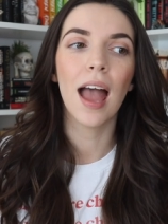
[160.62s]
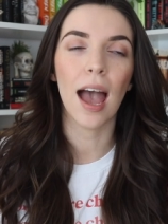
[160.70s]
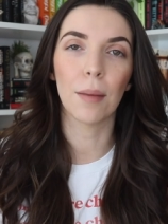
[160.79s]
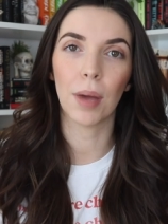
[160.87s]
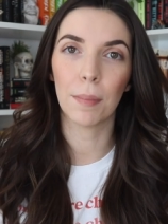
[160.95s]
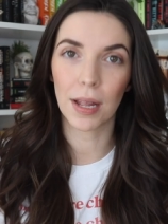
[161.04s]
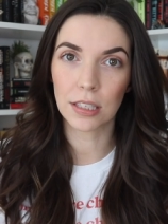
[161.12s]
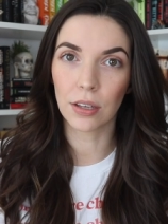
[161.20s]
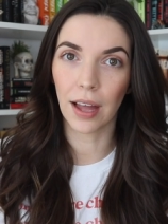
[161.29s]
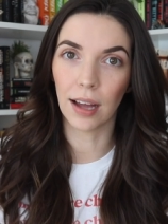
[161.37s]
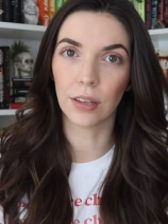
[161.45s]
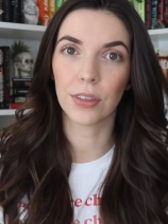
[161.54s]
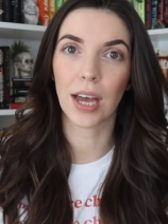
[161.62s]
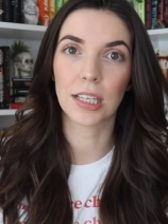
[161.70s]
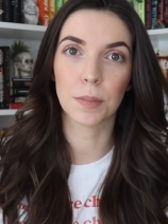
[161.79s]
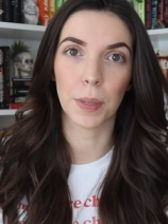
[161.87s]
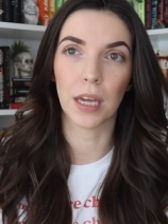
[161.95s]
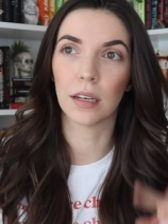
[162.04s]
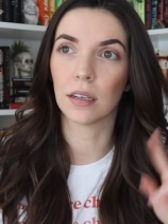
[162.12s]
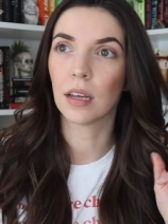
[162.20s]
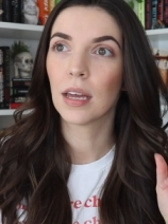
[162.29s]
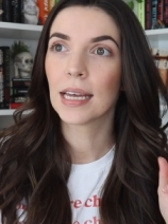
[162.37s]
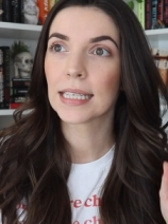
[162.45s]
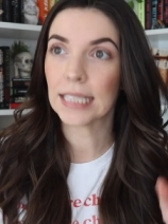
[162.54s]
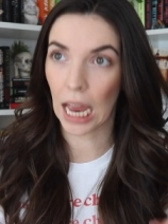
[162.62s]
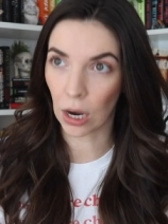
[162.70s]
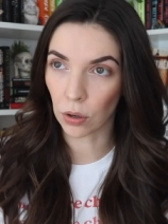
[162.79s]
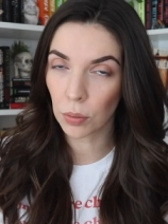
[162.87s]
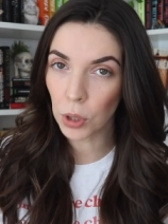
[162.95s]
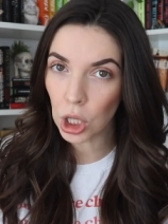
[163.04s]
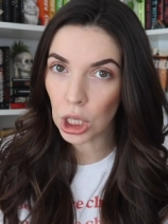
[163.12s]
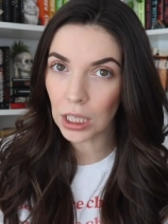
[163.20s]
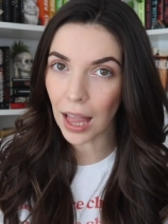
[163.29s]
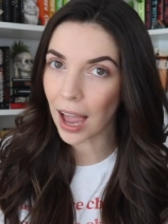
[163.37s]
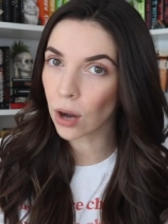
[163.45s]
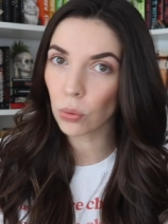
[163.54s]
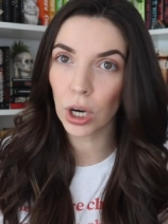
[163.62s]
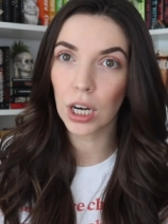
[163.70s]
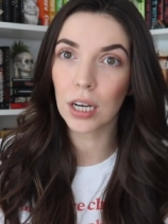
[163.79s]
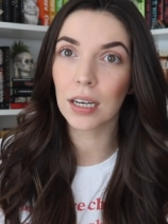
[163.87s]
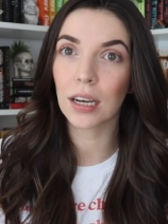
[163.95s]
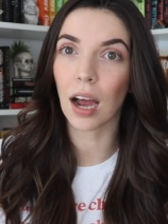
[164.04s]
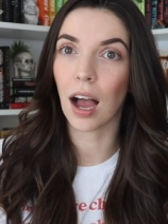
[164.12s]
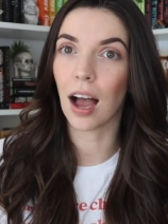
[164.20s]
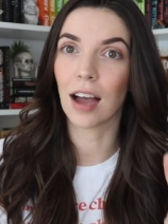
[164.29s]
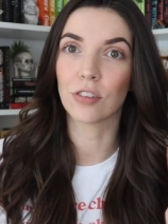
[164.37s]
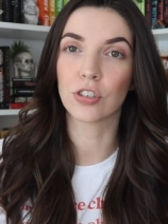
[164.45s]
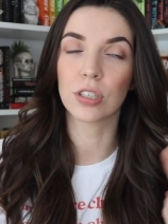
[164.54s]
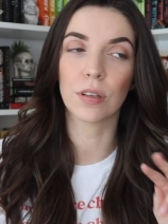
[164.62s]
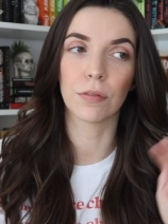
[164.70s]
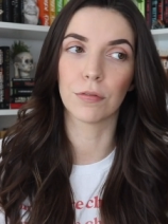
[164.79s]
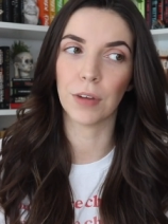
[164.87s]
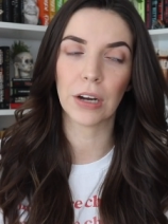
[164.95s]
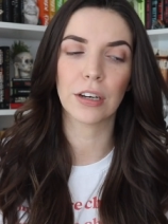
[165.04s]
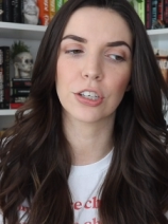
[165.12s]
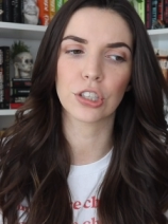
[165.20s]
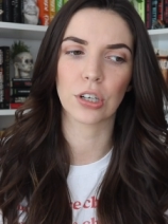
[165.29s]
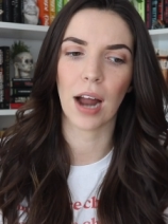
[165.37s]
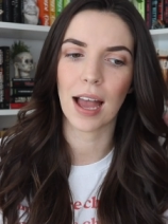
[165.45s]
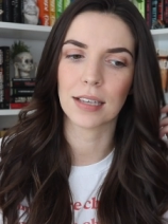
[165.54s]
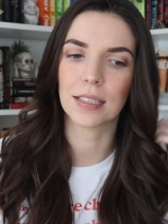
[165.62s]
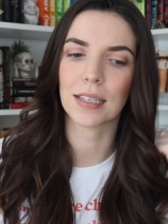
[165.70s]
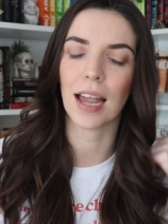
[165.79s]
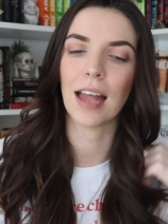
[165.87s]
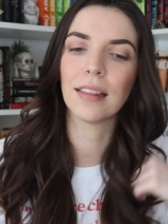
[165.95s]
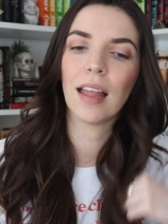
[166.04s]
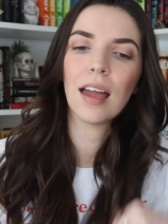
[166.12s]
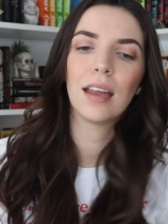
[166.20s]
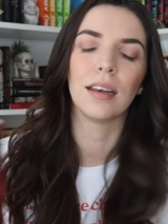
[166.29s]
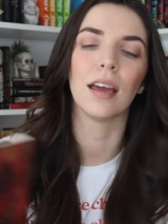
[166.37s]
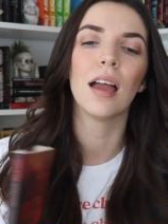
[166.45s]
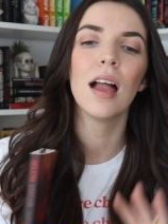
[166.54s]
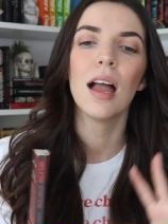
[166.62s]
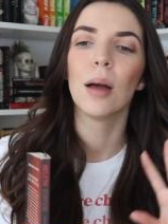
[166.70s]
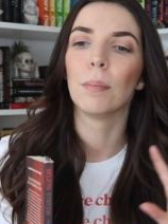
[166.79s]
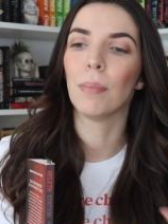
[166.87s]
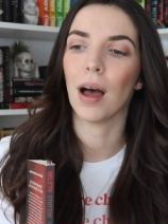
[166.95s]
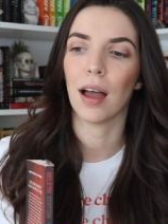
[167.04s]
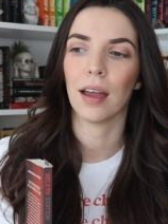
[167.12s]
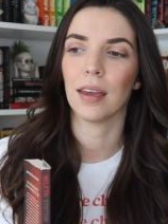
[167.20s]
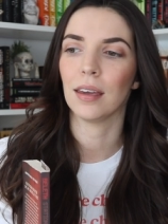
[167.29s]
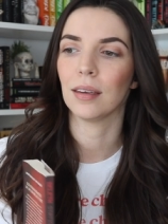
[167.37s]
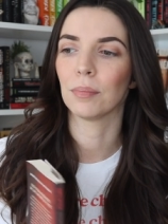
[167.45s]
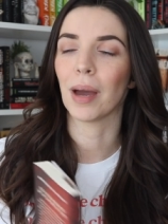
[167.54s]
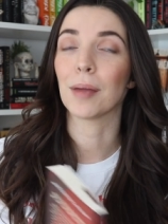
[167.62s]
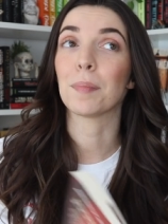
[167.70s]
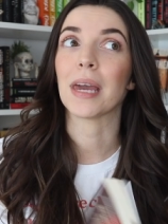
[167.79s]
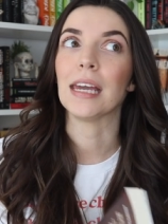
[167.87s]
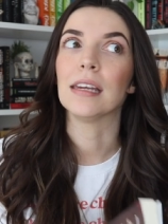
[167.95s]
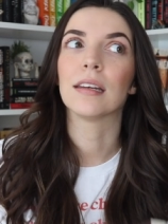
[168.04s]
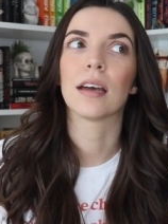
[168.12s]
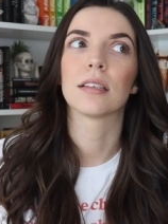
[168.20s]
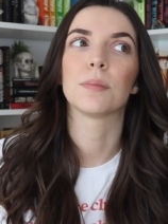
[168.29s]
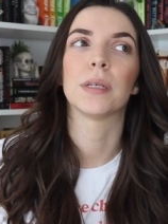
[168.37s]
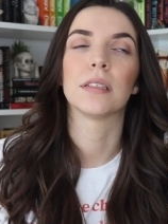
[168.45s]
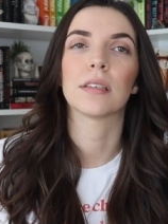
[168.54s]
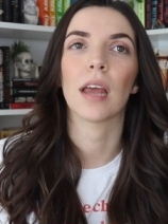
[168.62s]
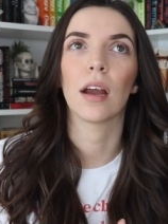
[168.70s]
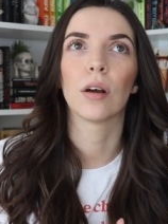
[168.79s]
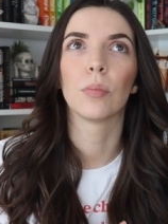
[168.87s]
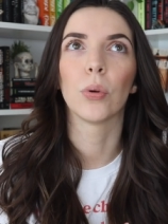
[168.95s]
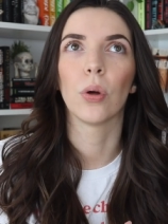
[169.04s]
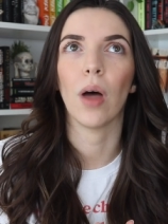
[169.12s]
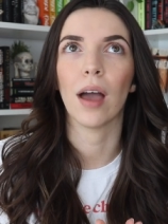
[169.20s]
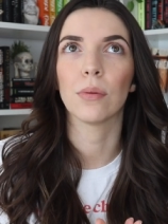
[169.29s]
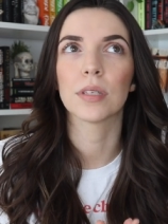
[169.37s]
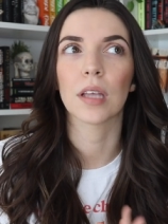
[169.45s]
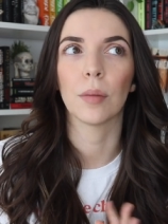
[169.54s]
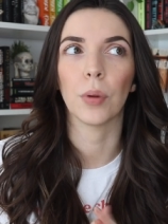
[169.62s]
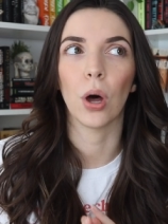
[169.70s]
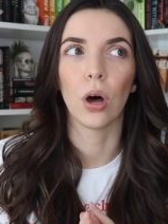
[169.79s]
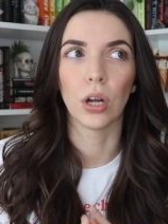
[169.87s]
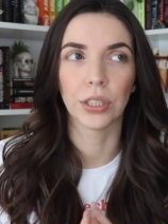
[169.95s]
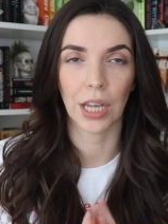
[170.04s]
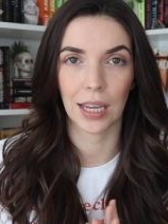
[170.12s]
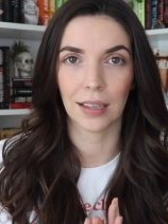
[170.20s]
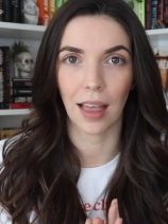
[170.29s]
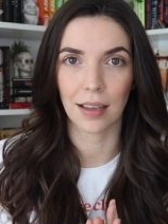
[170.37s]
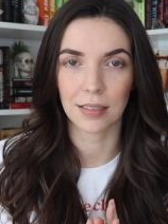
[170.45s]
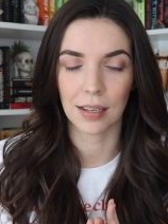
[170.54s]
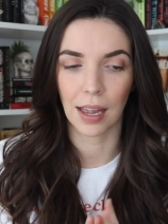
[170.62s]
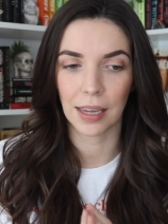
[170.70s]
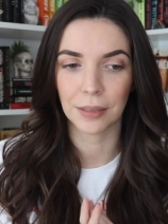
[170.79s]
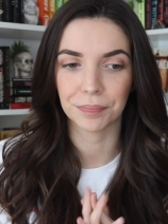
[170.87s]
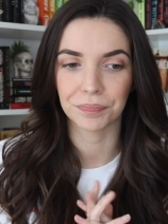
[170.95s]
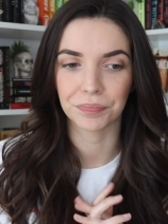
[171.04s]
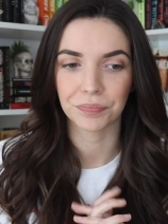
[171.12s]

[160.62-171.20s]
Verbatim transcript: and my mental health has been terrible at work, just very stressed, and then my pain has been terrible. I was up all night last night,